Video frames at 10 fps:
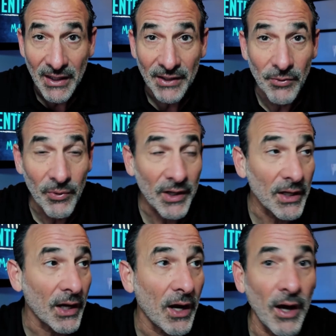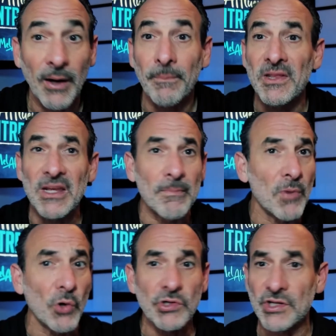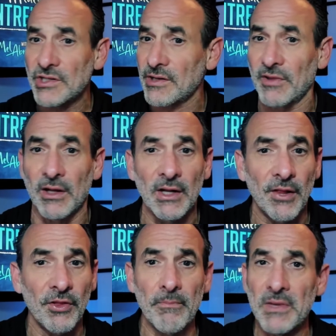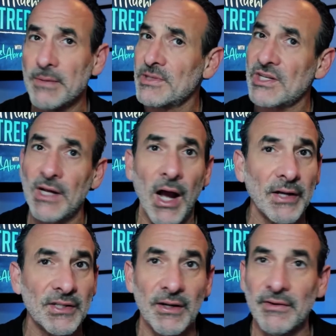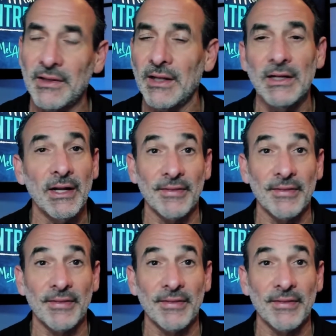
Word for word: You want to get caught up in the emotions of the meme stocks and everything.